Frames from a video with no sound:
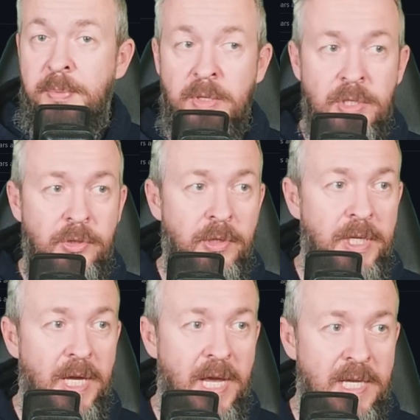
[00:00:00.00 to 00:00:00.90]

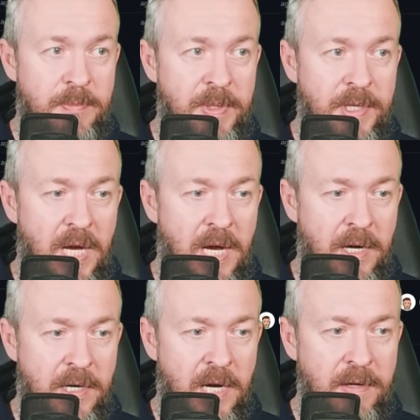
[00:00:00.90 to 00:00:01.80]
repository has been
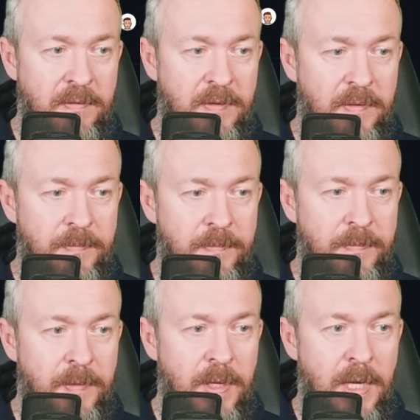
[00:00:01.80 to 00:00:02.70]
archived,
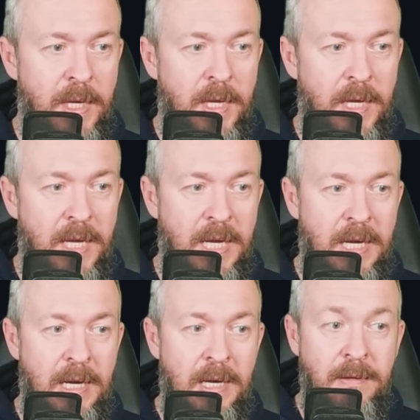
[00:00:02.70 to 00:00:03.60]

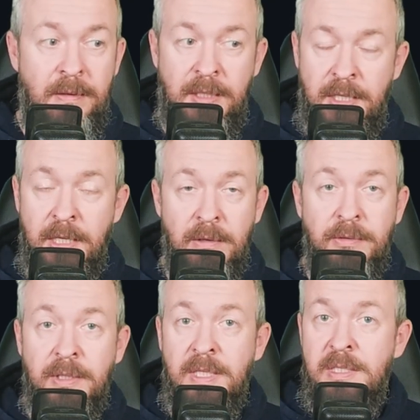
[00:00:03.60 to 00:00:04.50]
and here
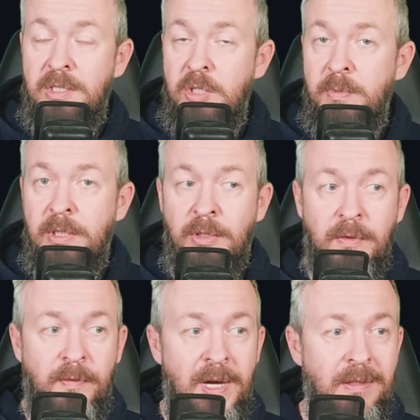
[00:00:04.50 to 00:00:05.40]
on the list you will
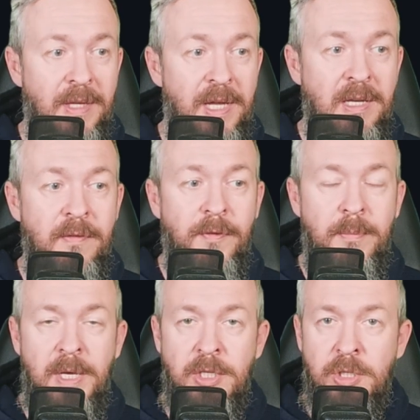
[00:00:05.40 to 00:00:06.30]
not find any
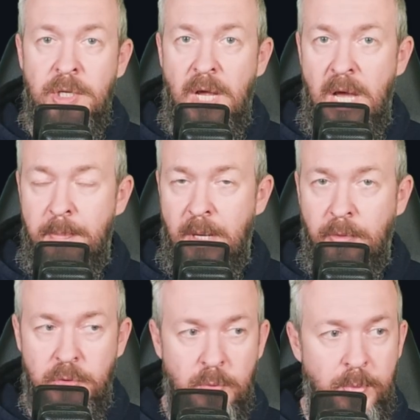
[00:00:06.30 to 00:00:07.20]
information
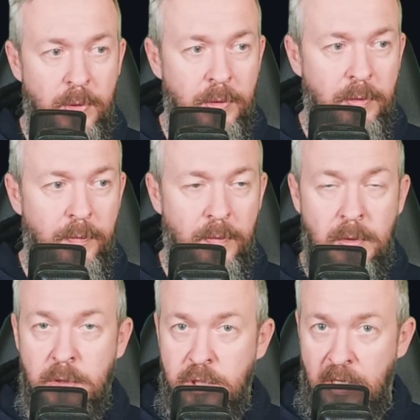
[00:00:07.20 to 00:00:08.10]
about the support
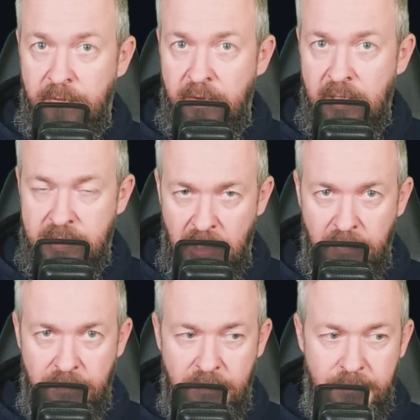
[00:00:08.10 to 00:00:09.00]
for Jellyfin
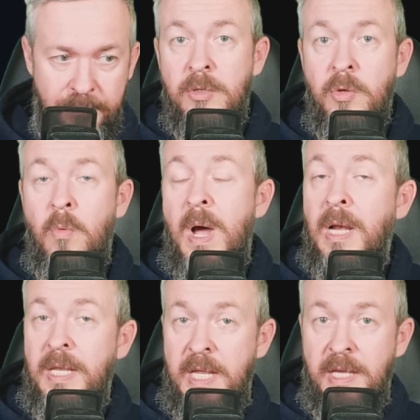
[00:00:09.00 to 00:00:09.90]
itself. So
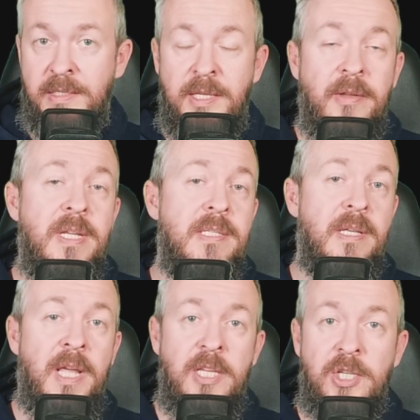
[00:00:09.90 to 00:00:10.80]
while, yes, there is
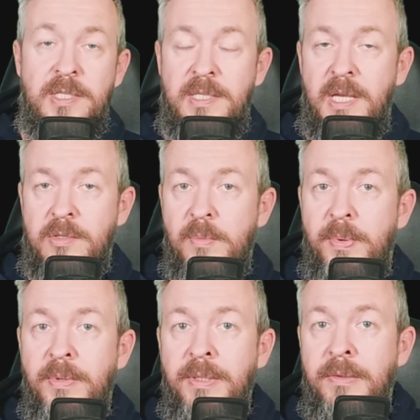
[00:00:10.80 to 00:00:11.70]
an HACS
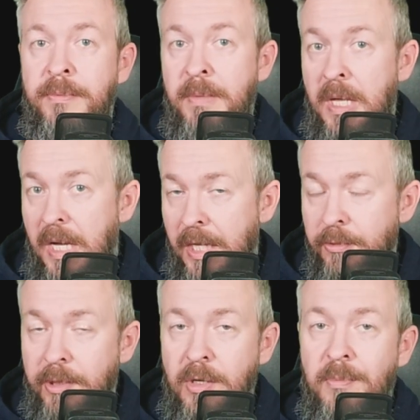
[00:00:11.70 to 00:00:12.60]
component, I
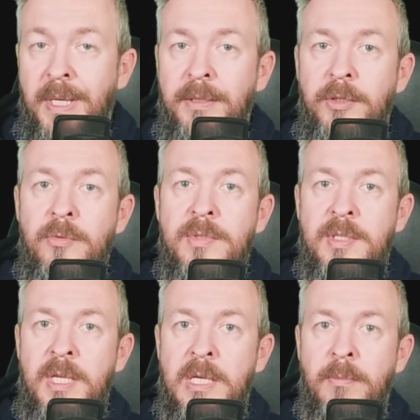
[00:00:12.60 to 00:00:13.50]
do recommend that you
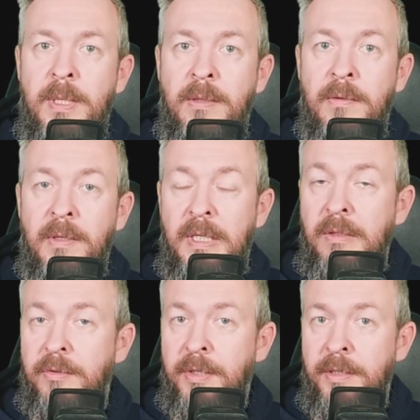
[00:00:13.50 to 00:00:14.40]
stick with the
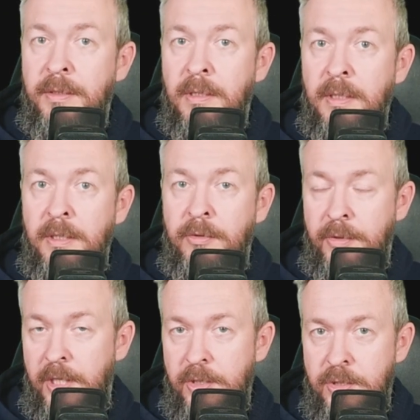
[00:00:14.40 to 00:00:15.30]
internal
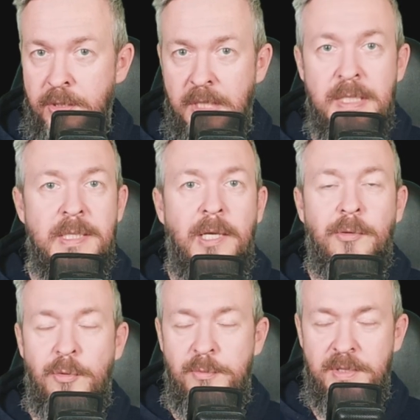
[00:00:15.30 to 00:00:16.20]
integration
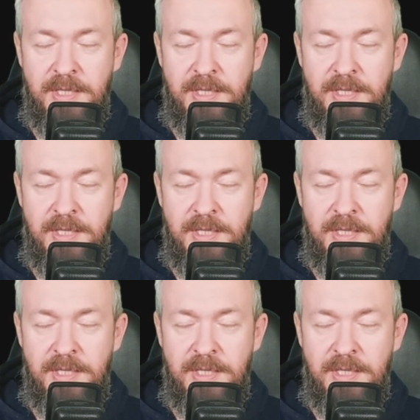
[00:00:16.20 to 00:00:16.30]
inside Home